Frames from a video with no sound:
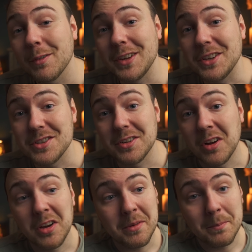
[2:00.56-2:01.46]
feature
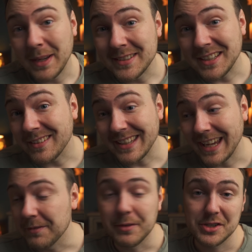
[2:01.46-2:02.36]
on basically
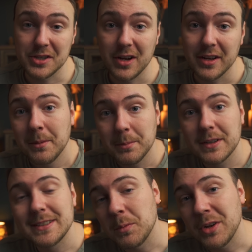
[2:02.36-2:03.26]
every shot
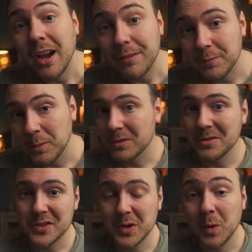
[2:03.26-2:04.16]
because I want to have full
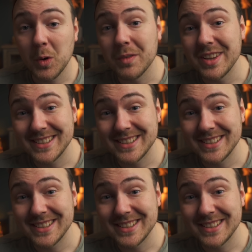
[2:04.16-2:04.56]
control over the